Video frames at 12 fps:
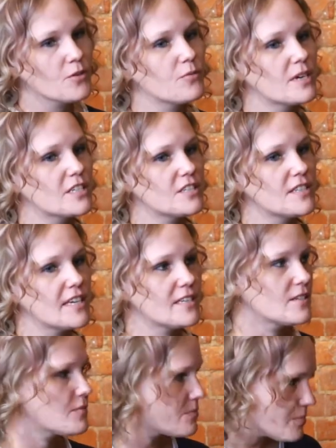which
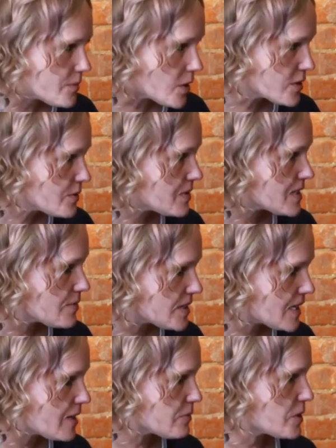then ultimately
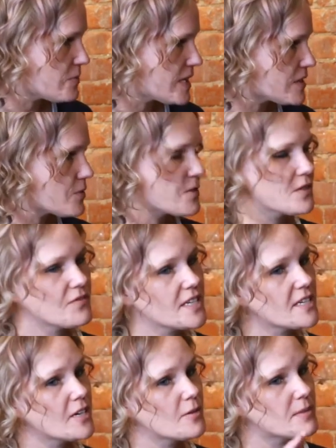became our main source of
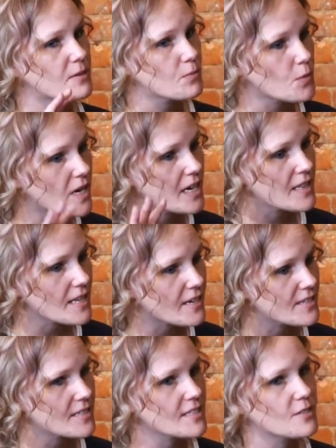income and what
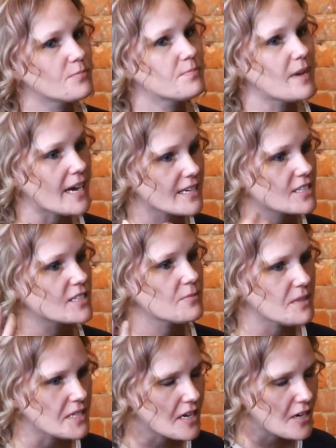allowed us to actually
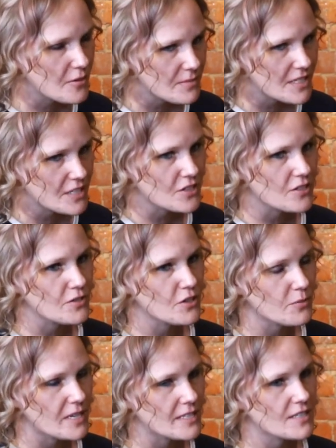become digital
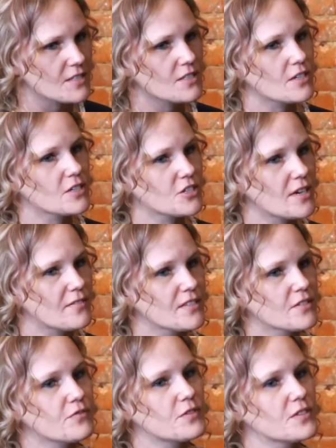nomads and start
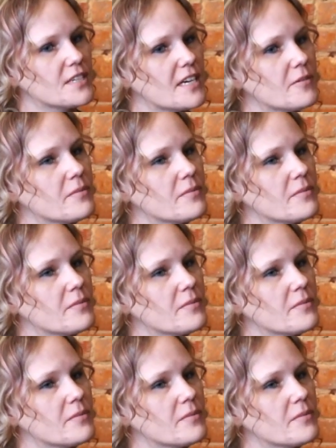traveling full time.